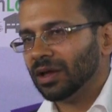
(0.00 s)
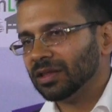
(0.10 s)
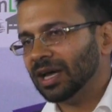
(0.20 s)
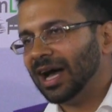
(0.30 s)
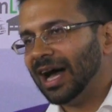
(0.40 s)

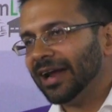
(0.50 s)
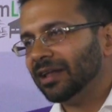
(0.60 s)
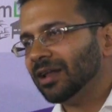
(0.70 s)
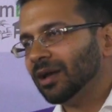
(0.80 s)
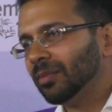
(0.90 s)
the higher
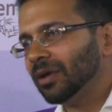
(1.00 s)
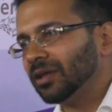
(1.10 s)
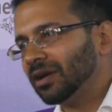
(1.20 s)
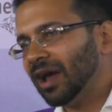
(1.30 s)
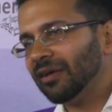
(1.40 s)
the number in
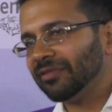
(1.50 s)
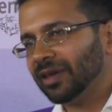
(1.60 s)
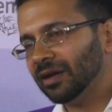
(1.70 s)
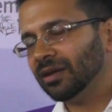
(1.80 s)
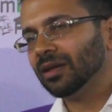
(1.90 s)
the graph
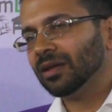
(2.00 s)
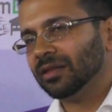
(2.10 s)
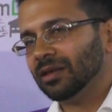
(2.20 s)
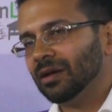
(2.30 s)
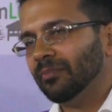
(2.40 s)
there,
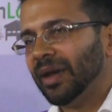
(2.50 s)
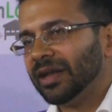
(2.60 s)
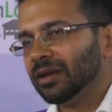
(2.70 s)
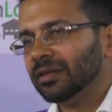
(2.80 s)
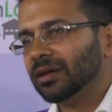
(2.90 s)
the
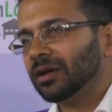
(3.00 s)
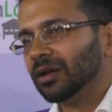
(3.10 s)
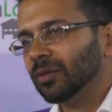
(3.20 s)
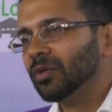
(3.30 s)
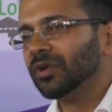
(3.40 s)
better the
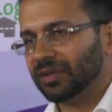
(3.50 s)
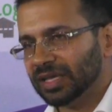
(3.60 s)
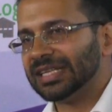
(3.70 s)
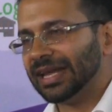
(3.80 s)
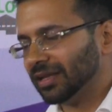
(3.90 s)
removal of the
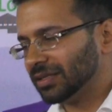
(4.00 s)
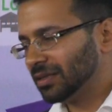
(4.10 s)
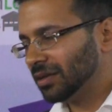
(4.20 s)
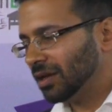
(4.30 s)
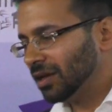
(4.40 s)
stain is.
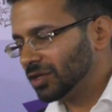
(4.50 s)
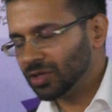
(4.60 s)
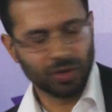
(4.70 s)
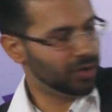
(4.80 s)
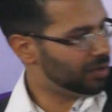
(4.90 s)
So